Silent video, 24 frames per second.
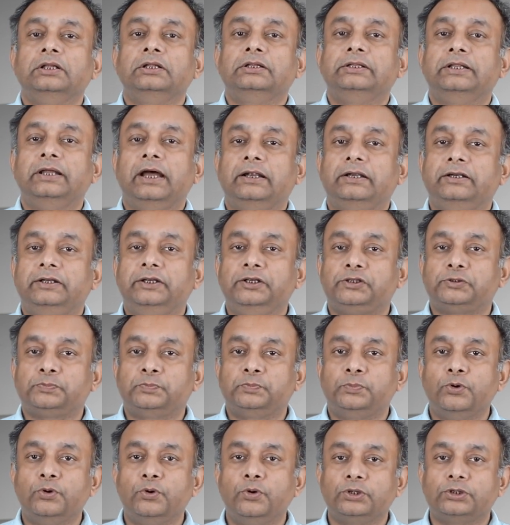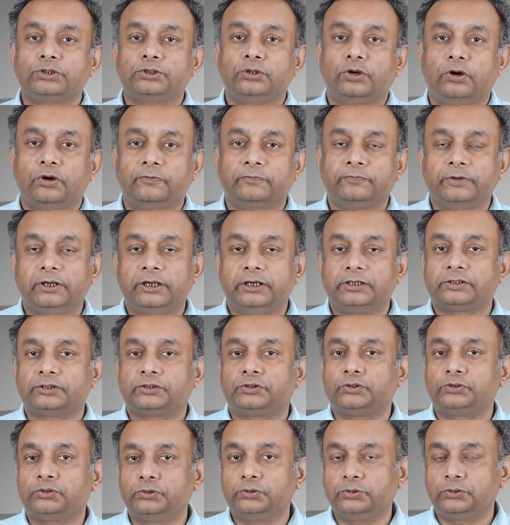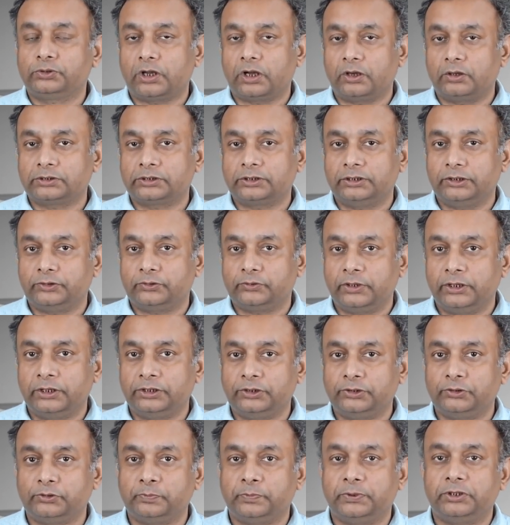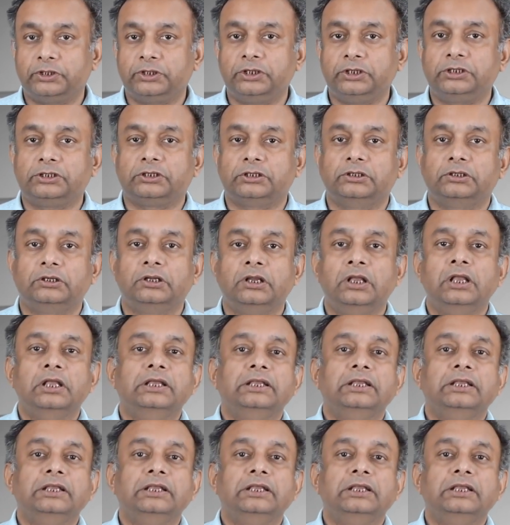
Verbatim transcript: that disposed of its 2022 petition